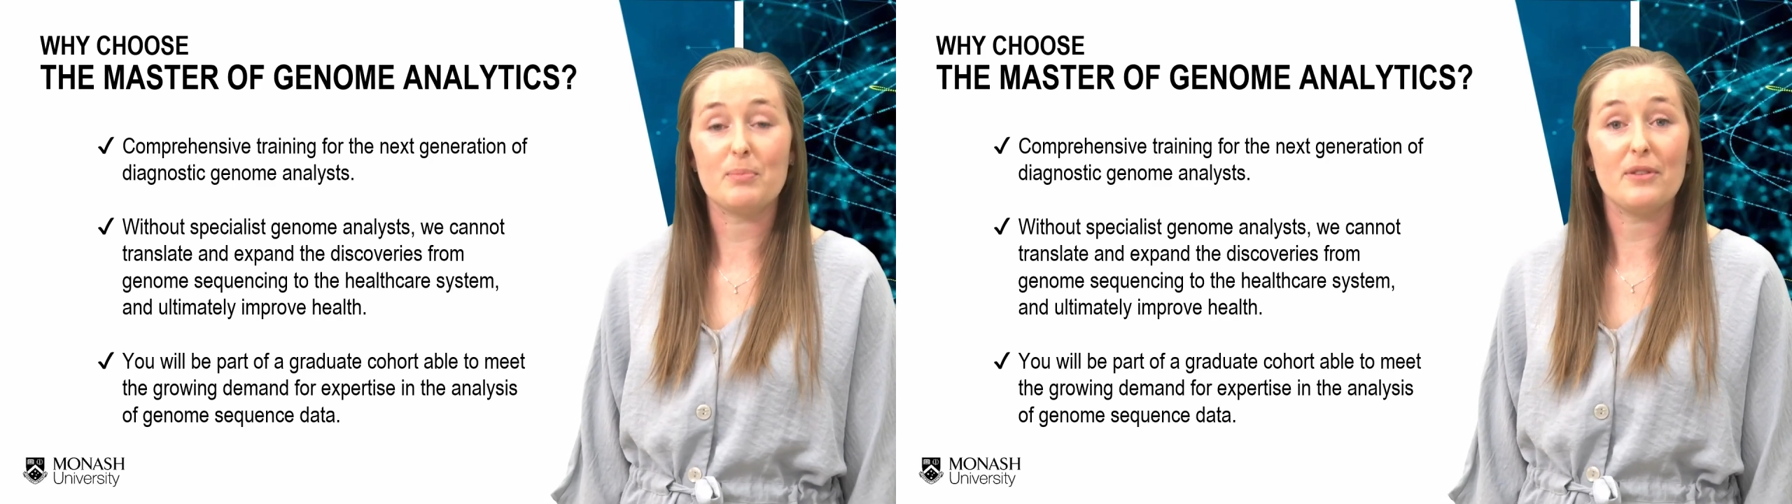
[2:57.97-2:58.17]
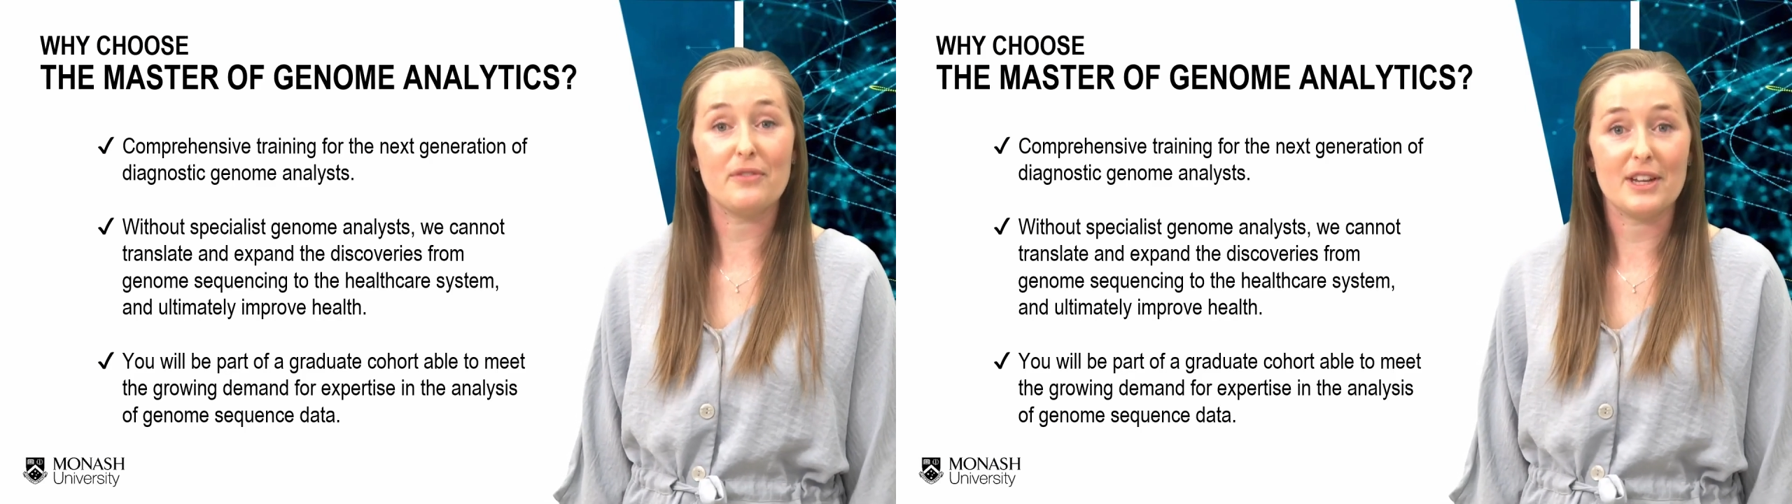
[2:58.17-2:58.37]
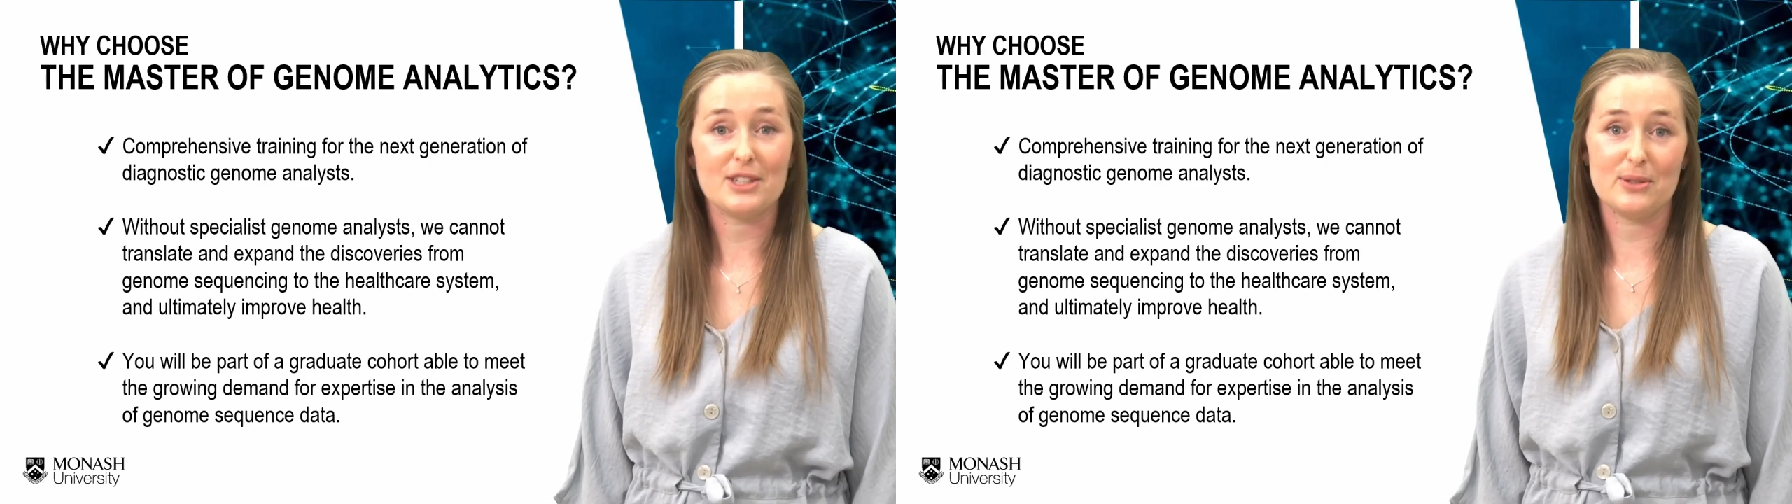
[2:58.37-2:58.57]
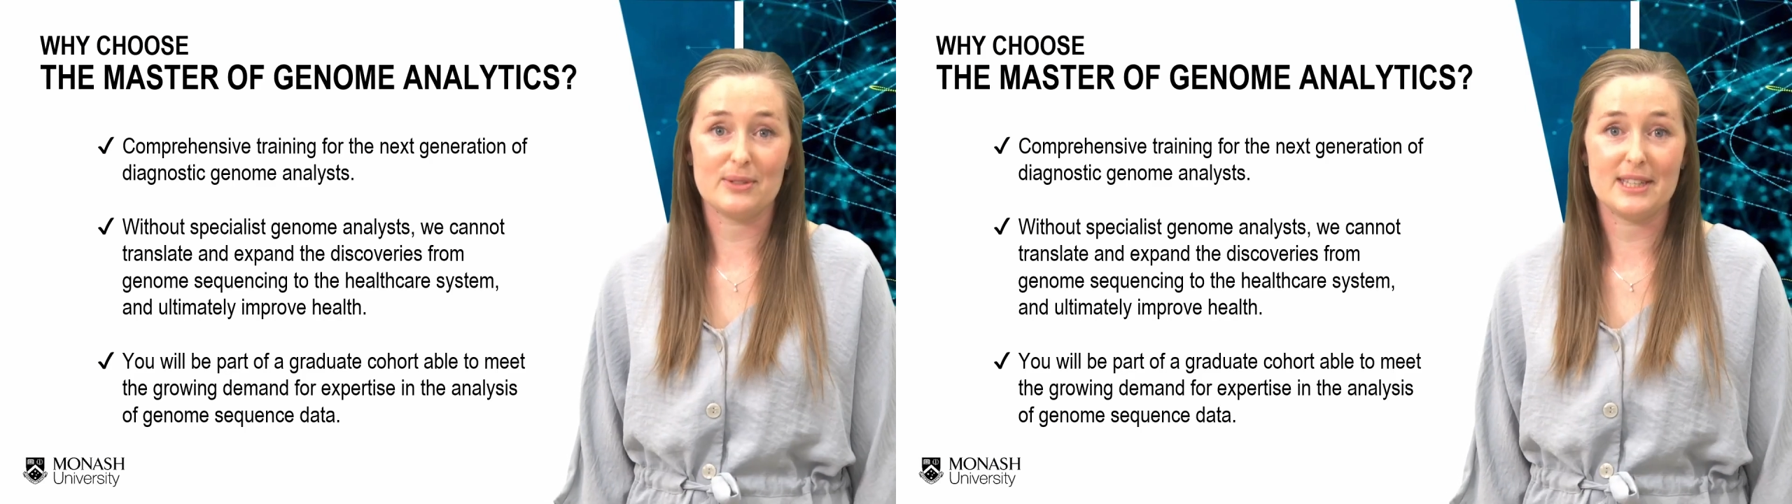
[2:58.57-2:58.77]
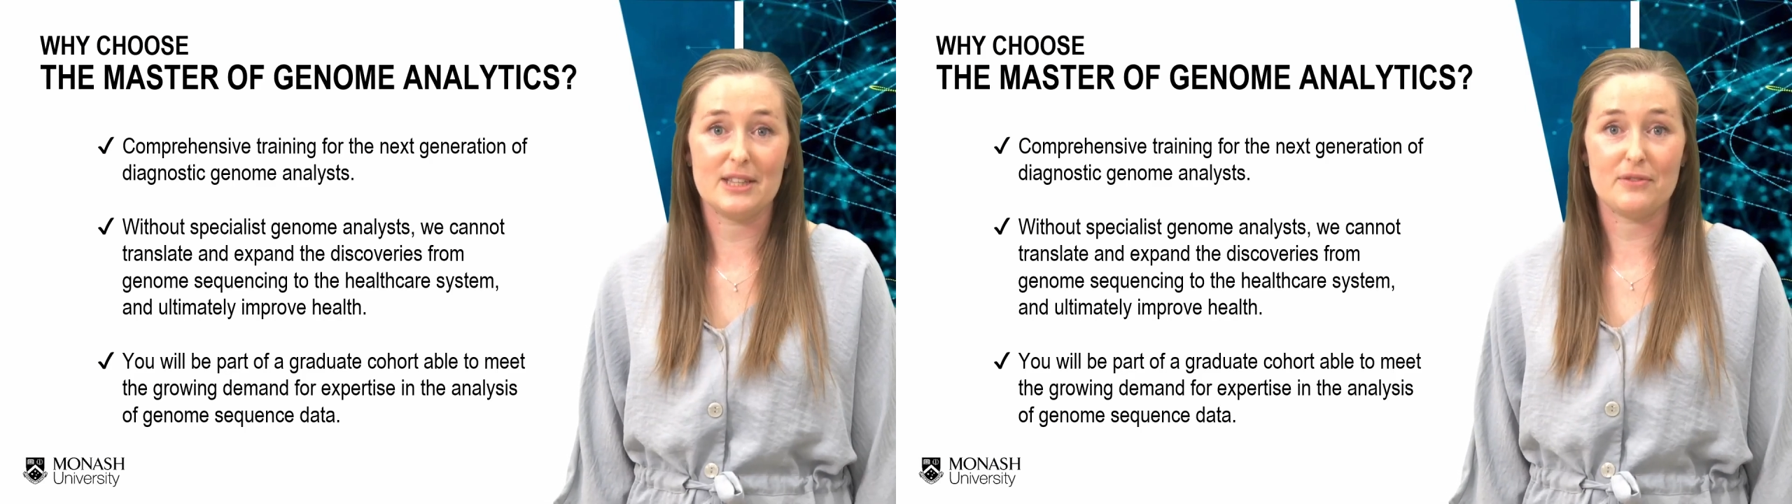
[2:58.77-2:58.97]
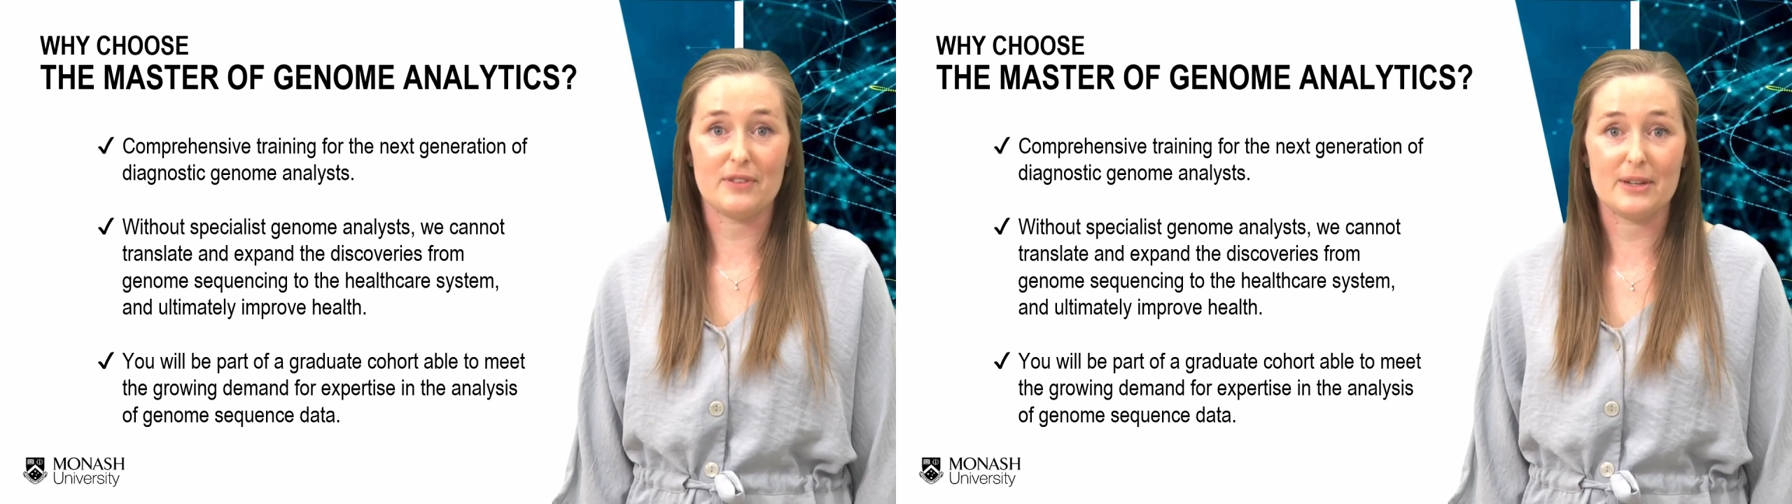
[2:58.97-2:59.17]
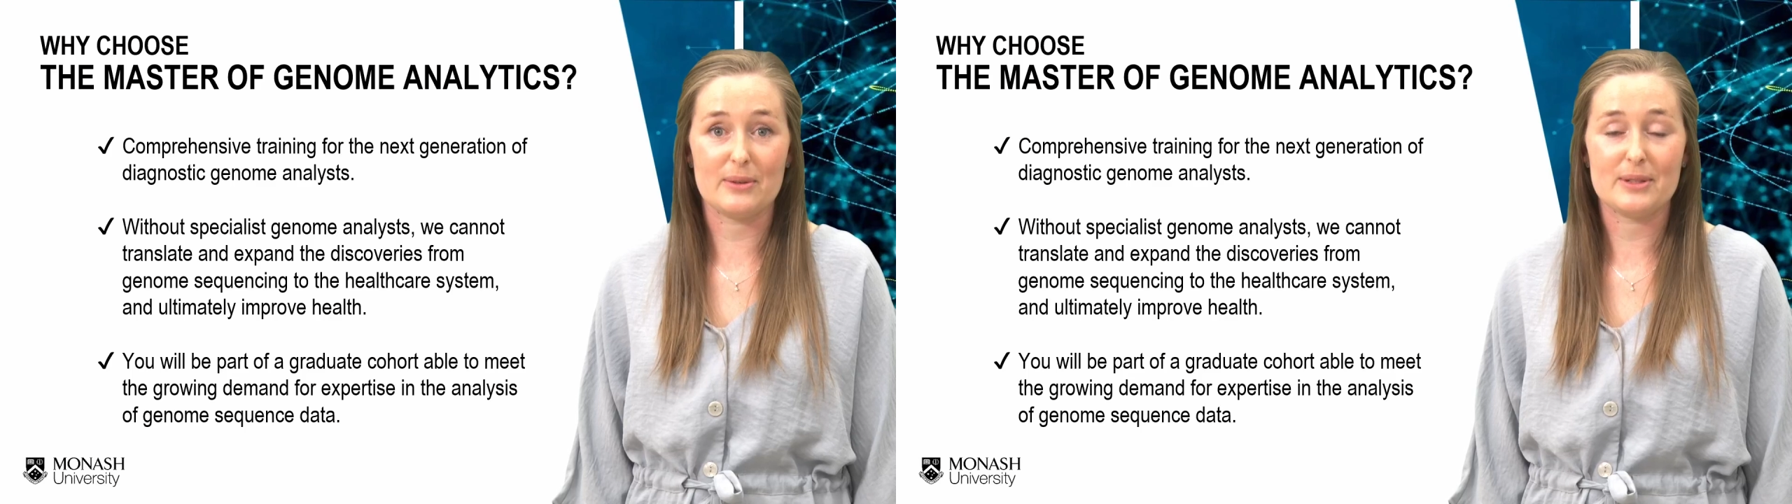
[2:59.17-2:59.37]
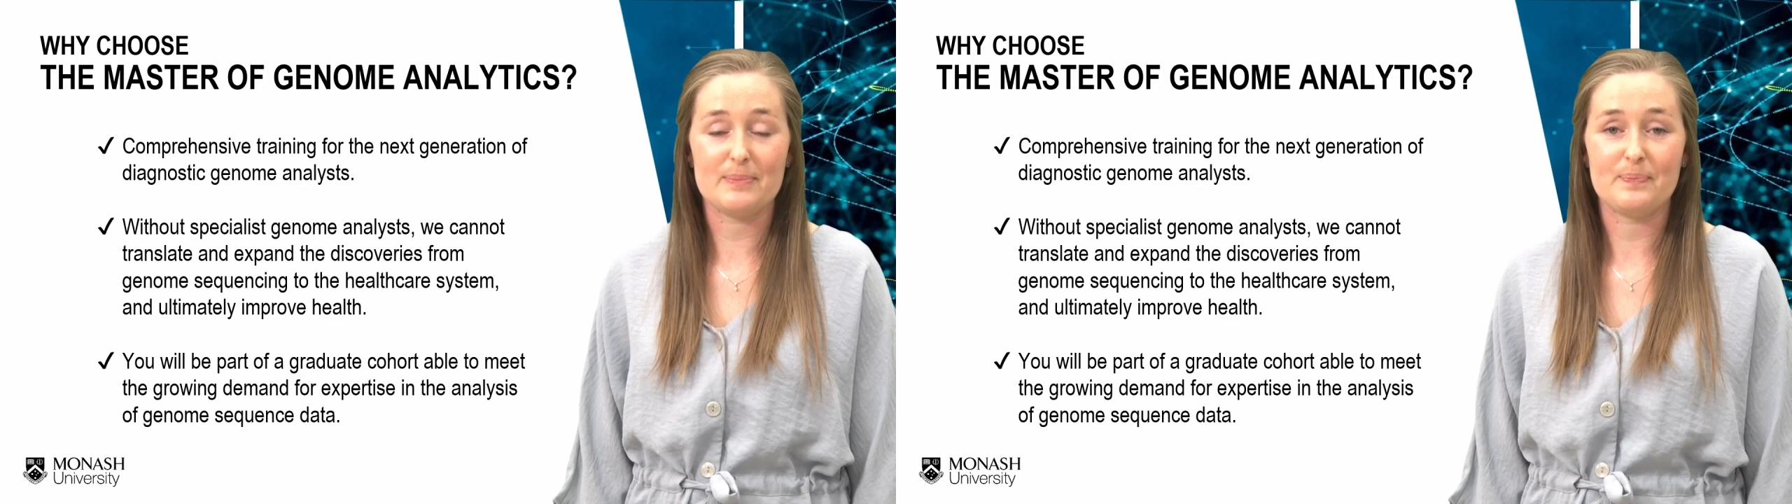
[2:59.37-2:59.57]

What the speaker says: professionals in the field.